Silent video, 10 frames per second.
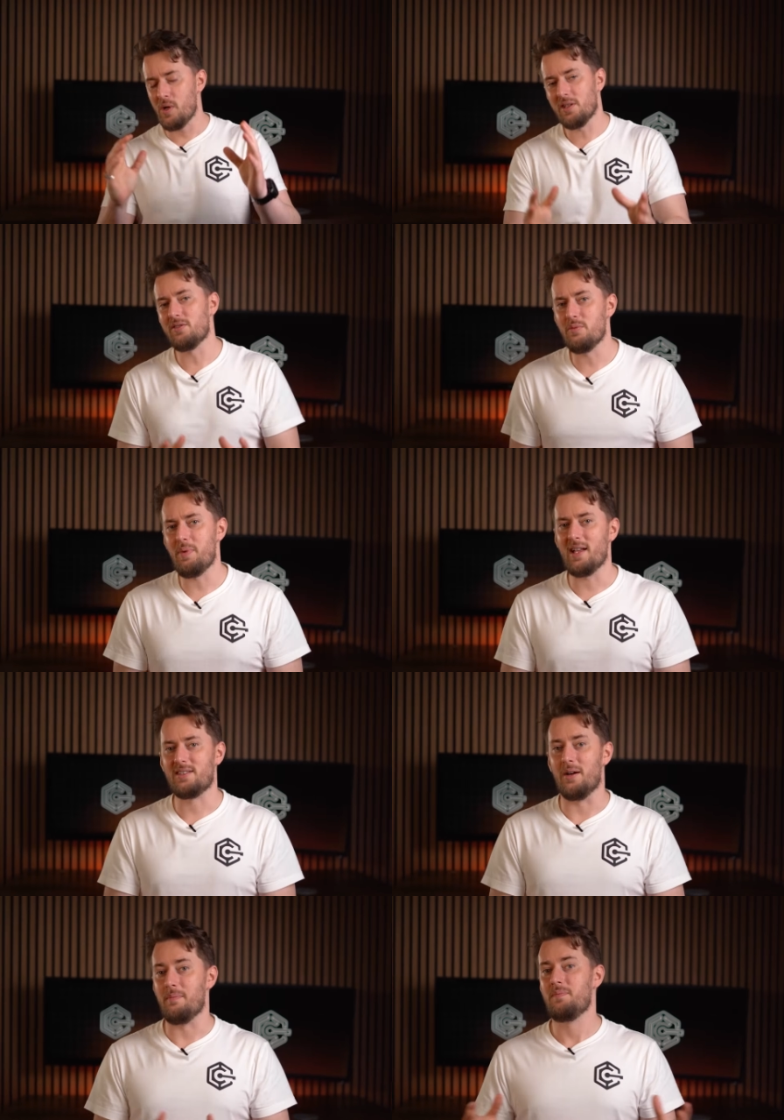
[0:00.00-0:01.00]
We can do
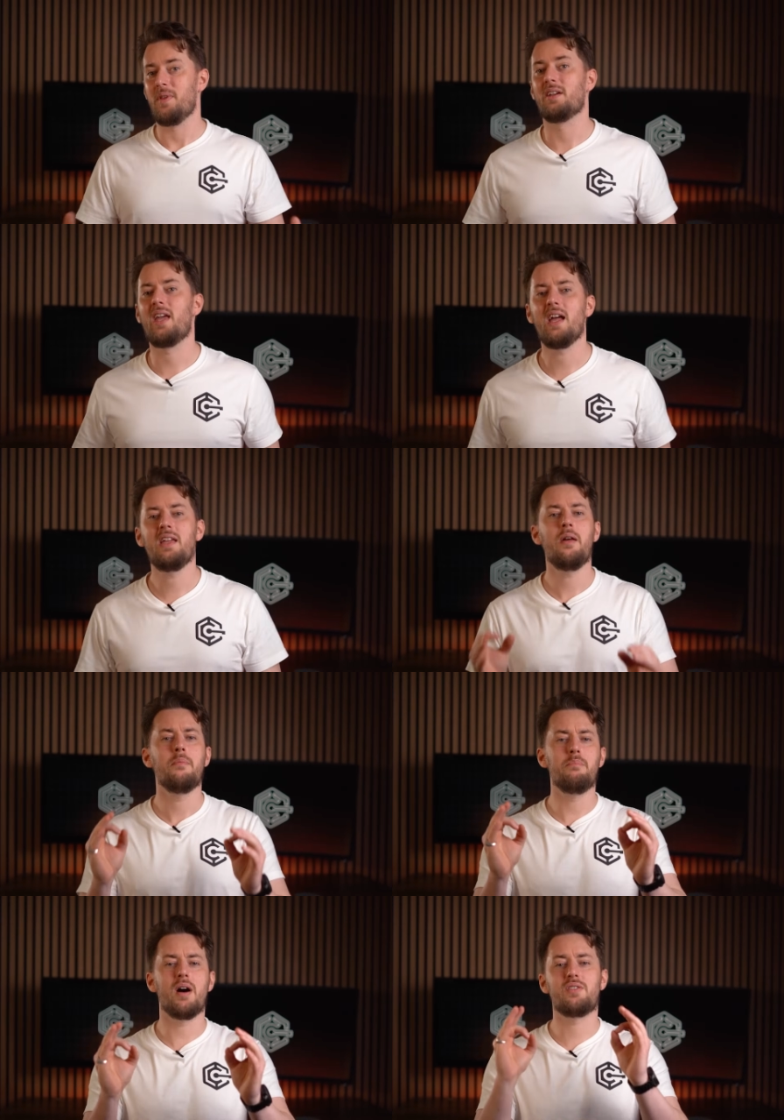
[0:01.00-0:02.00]
better, okay?
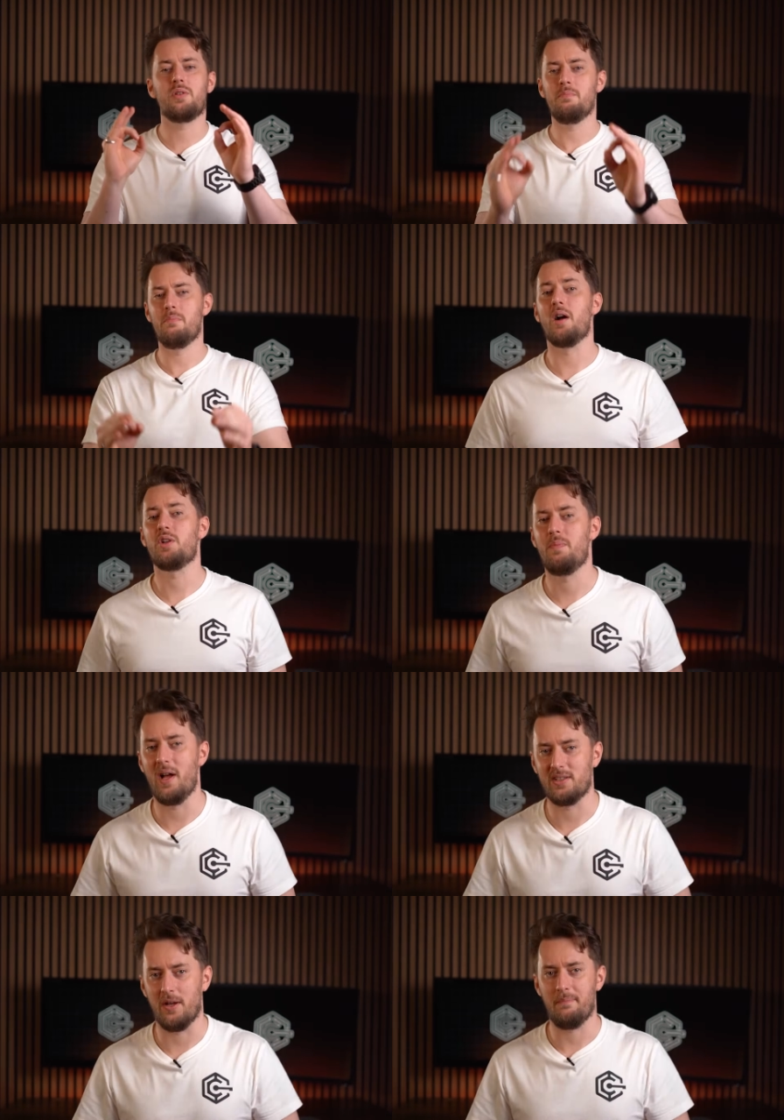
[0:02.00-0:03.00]
Much, much
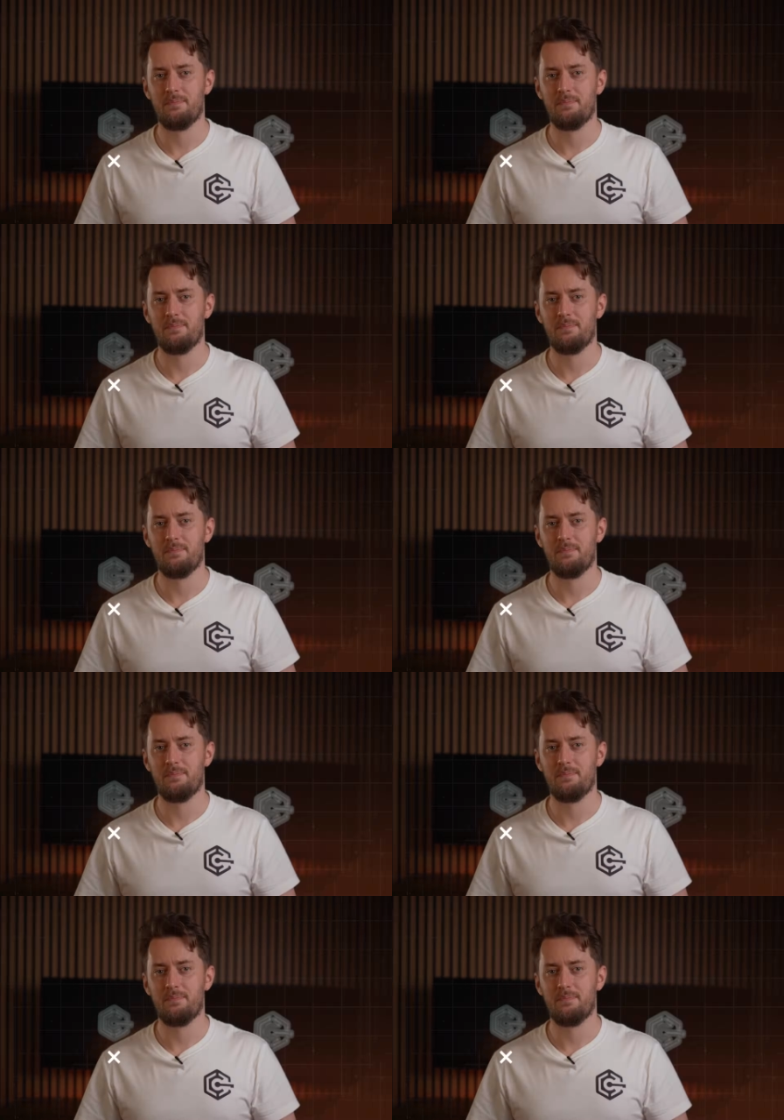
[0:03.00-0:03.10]
better.